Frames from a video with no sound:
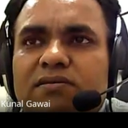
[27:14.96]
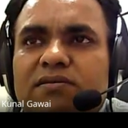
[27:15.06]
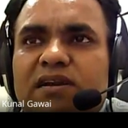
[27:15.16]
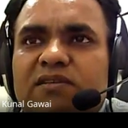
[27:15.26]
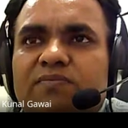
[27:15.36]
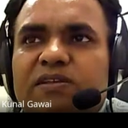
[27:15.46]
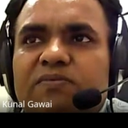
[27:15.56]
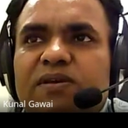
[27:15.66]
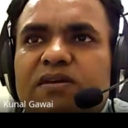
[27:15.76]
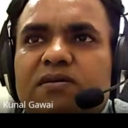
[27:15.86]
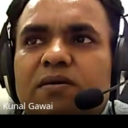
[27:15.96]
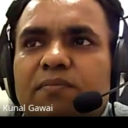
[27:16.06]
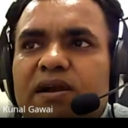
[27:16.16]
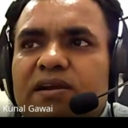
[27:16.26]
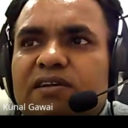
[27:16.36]
that specific
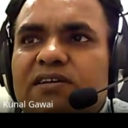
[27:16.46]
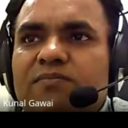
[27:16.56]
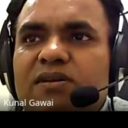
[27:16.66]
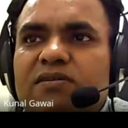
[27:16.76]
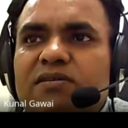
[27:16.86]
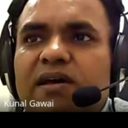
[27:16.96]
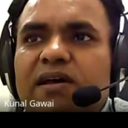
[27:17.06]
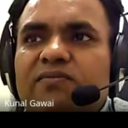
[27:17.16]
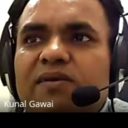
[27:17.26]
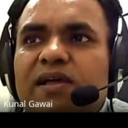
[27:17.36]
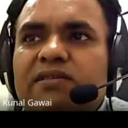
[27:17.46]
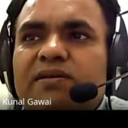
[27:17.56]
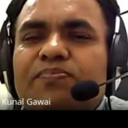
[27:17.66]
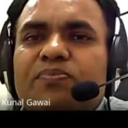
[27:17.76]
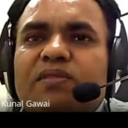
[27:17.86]
melting temperature, as well as
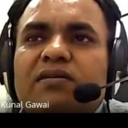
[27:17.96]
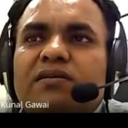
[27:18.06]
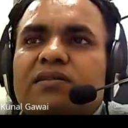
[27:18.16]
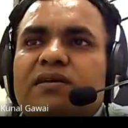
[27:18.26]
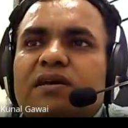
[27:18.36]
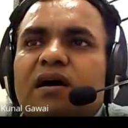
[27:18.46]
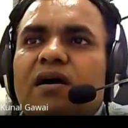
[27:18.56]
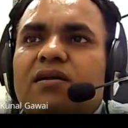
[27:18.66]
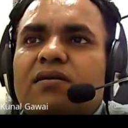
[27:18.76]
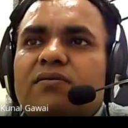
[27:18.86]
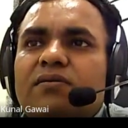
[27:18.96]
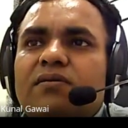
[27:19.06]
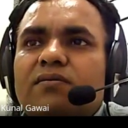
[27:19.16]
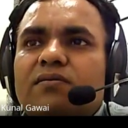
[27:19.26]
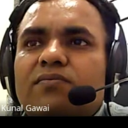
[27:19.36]
they are
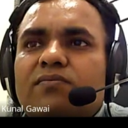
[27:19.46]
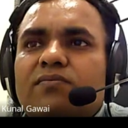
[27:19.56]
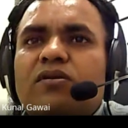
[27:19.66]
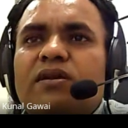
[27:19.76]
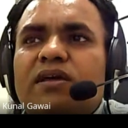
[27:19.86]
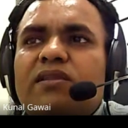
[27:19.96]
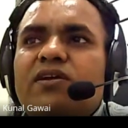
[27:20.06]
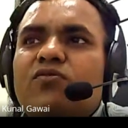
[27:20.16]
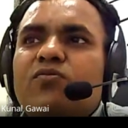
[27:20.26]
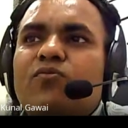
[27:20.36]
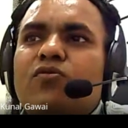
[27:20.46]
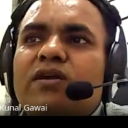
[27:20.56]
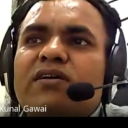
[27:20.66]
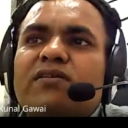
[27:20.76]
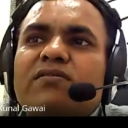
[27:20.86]
or they need to
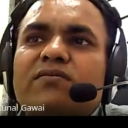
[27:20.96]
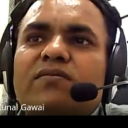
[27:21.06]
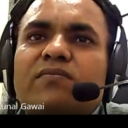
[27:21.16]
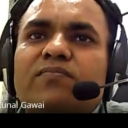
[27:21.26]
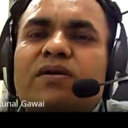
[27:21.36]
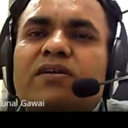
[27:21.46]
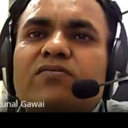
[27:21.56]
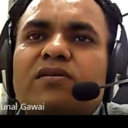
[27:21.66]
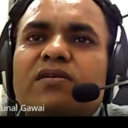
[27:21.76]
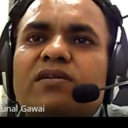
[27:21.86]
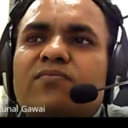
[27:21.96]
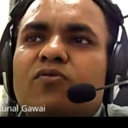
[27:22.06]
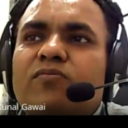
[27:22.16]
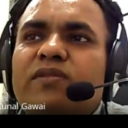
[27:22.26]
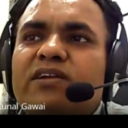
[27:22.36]
protect particularly
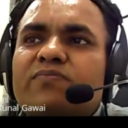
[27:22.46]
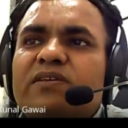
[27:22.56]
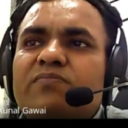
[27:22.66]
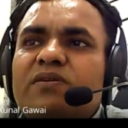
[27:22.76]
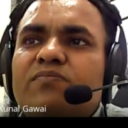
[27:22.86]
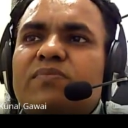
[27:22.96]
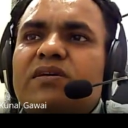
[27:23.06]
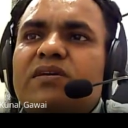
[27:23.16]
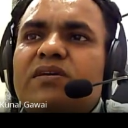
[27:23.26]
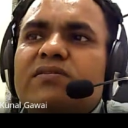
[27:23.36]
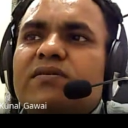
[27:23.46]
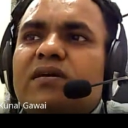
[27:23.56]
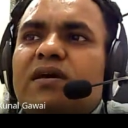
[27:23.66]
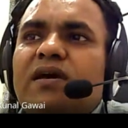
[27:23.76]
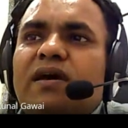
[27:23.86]
from that specific pH,
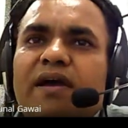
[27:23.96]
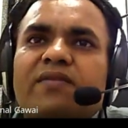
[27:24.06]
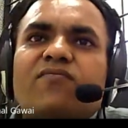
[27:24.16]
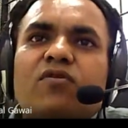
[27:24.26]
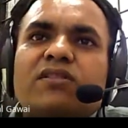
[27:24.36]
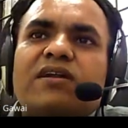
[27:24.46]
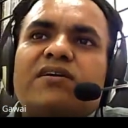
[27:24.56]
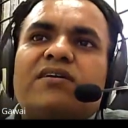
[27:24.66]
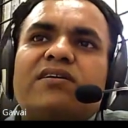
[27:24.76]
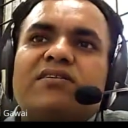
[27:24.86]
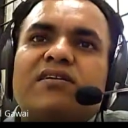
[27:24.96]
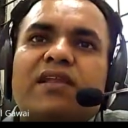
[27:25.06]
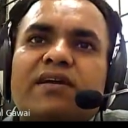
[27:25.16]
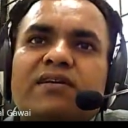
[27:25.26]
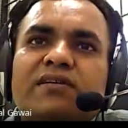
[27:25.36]
and for that condition,
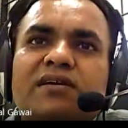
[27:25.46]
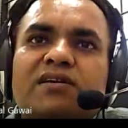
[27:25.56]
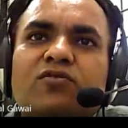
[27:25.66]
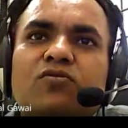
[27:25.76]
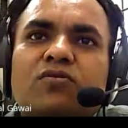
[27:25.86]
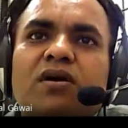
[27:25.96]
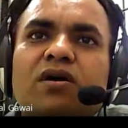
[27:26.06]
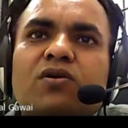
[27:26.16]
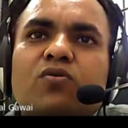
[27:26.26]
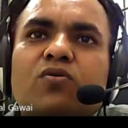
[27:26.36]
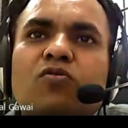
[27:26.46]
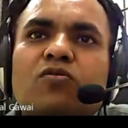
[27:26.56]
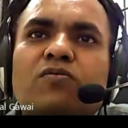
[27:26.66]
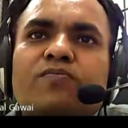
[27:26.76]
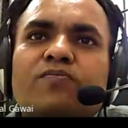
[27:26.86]
like here
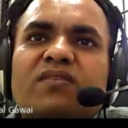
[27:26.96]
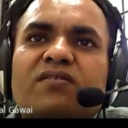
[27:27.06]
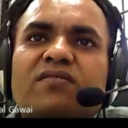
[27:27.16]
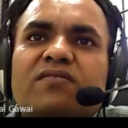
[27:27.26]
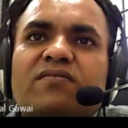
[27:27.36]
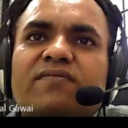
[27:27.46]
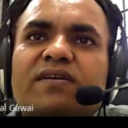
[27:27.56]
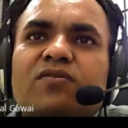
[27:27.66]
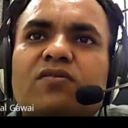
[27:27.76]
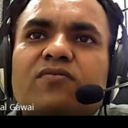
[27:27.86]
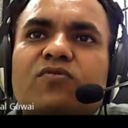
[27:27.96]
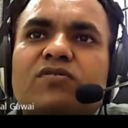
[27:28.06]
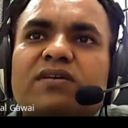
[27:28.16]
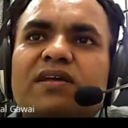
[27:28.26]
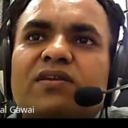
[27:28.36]
tocopherol
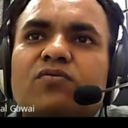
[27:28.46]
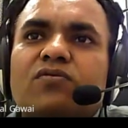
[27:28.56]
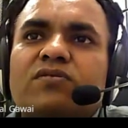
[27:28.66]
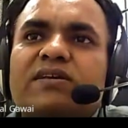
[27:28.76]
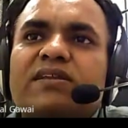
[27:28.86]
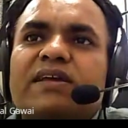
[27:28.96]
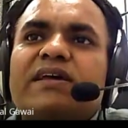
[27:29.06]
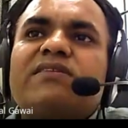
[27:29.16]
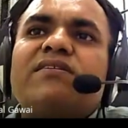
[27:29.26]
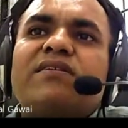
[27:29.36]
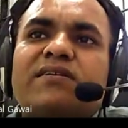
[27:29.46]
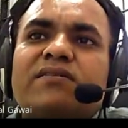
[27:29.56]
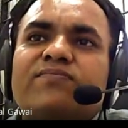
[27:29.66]
was enclosed in caseinate